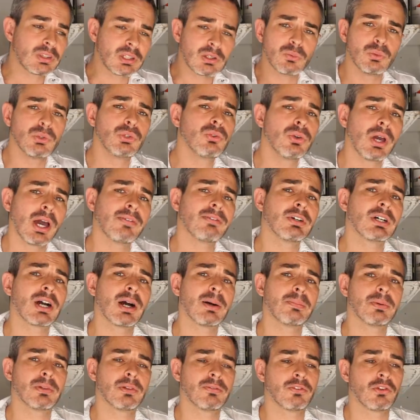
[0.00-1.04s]
we do have a
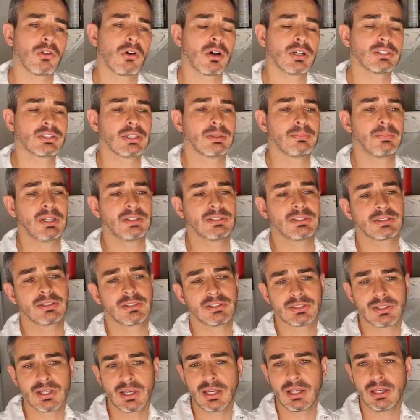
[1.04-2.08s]
couple of laws that basically
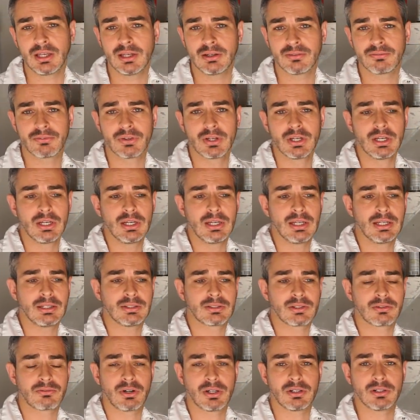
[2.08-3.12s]
say if
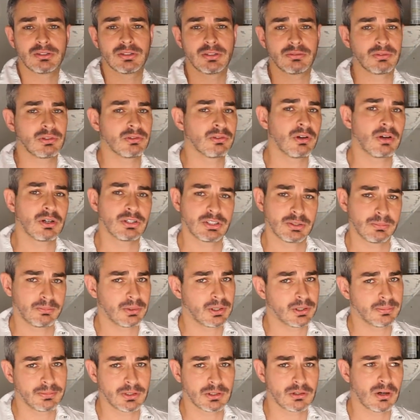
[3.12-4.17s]
it's a relatively large
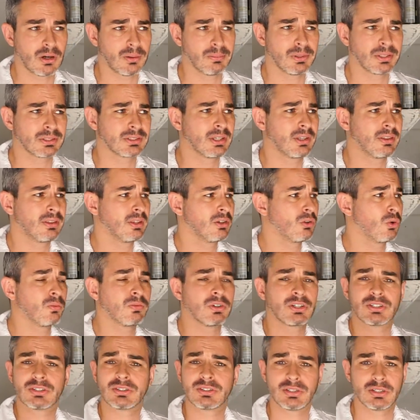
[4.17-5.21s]
apartment complex, I think
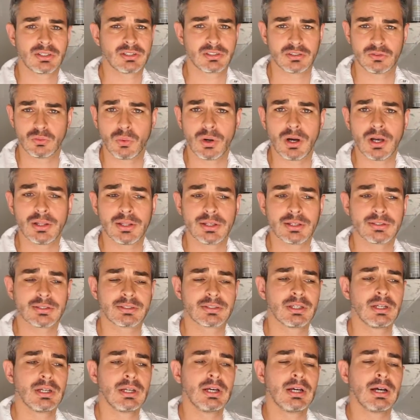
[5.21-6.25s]
over six
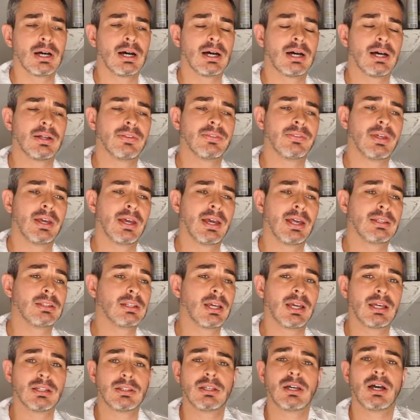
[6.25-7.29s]
dwellings, uh, then,
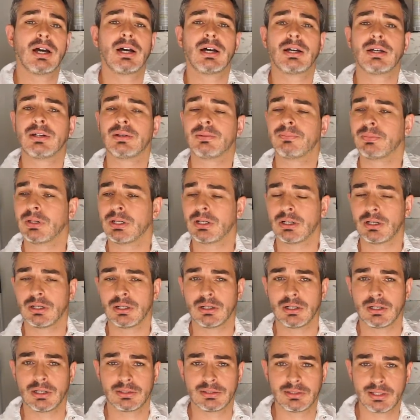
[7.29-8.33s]
and um, a,
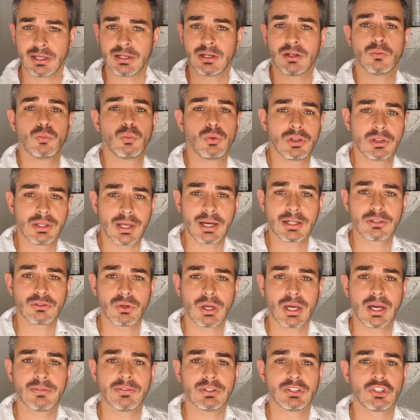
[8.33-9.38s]
uh, a tenant would like
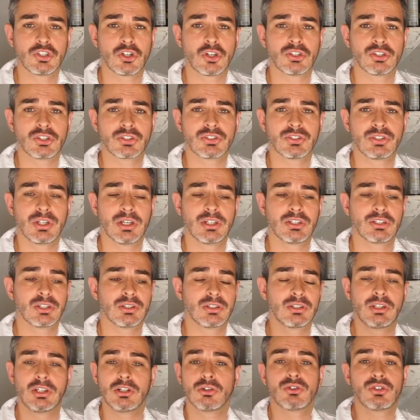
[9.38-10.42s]
to have a charging station,
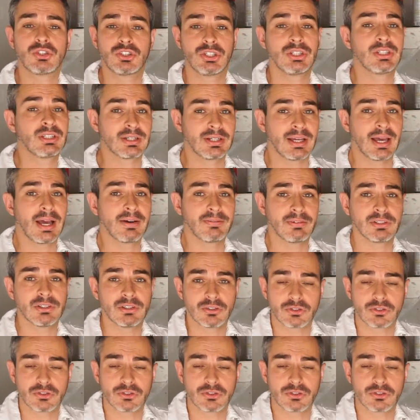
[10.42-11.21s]
he or she can have it